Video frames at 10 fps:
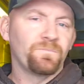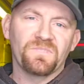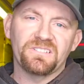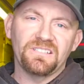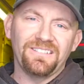
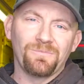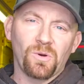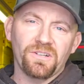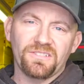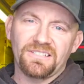Steve
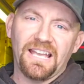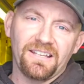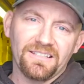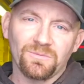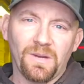Morris has
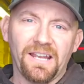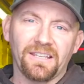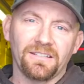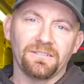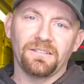had his
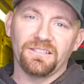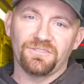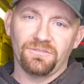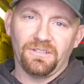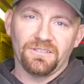wagon, his
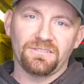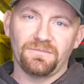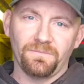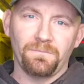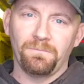
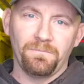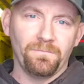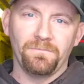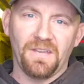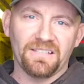
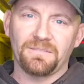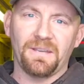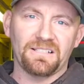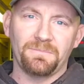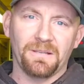
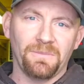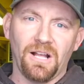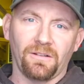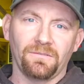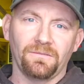SMX big
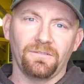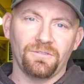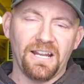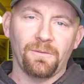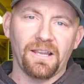block
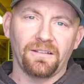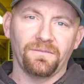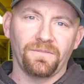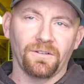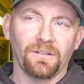drag wagon
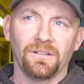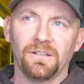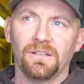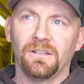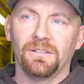for
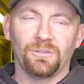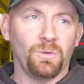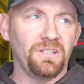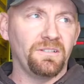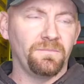
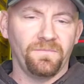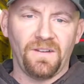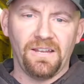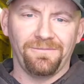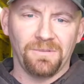
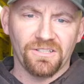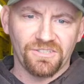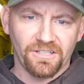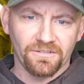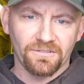25 plus
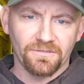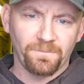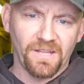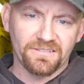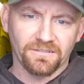years.
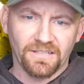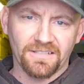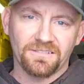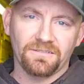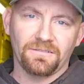That's
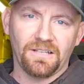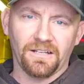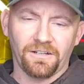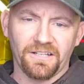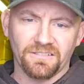kind of
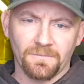crazy.